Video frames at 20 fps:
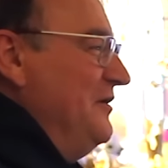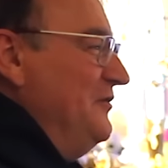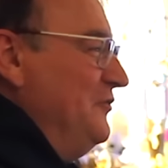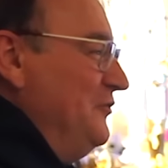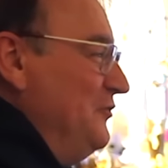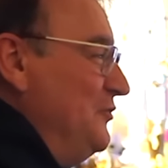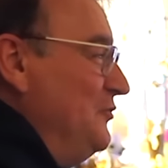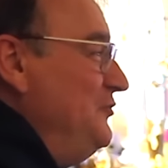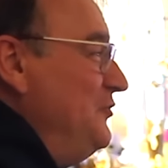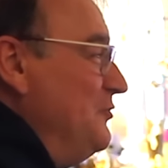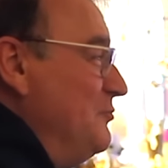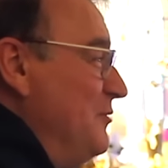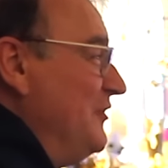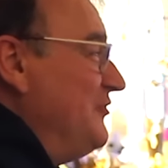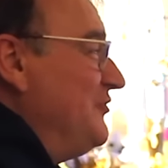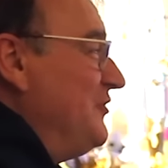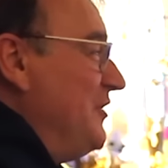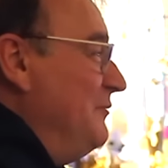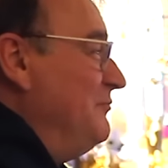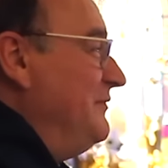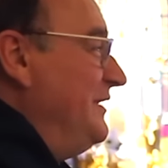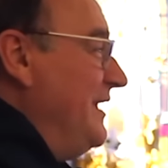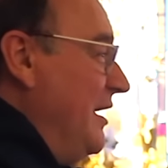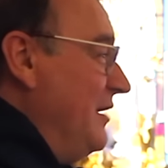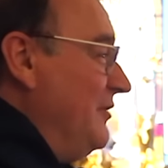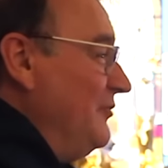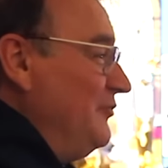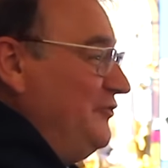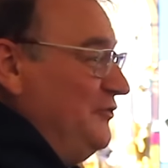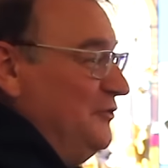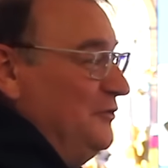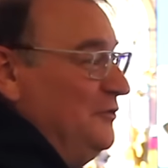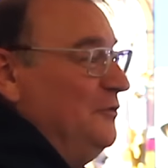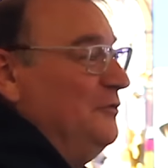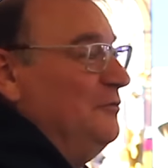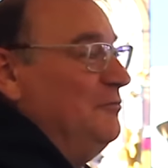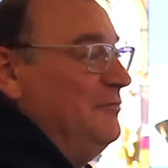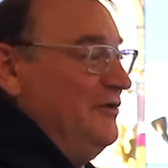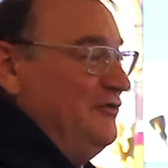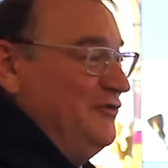"You know, you must come now
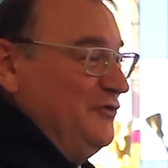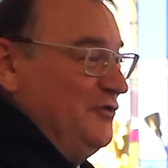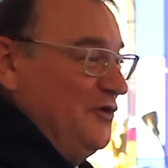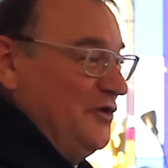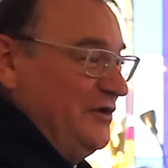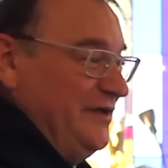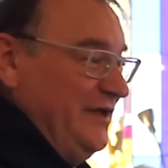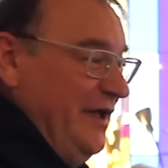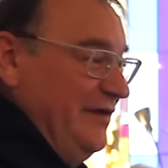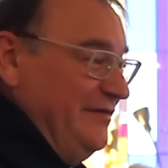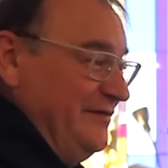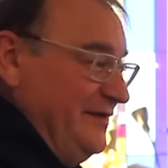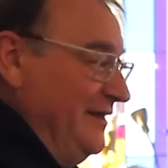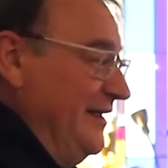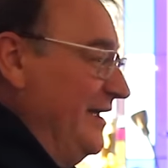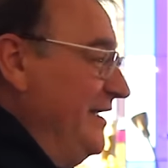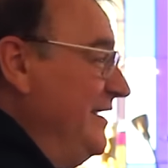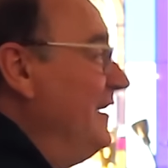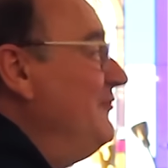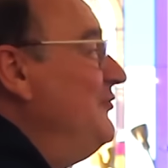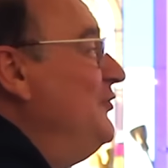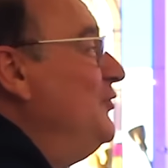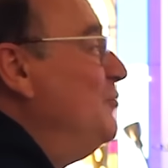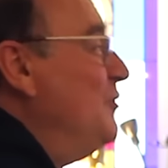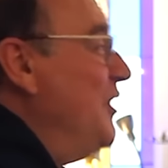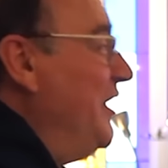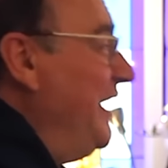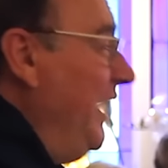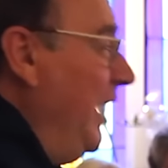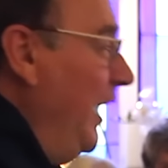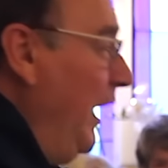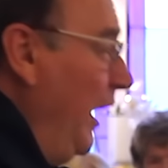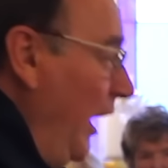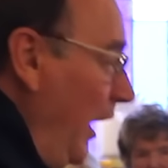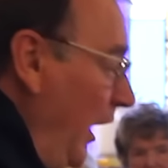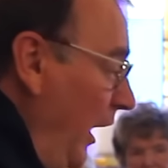to Medjugorje," I said, "I have no money."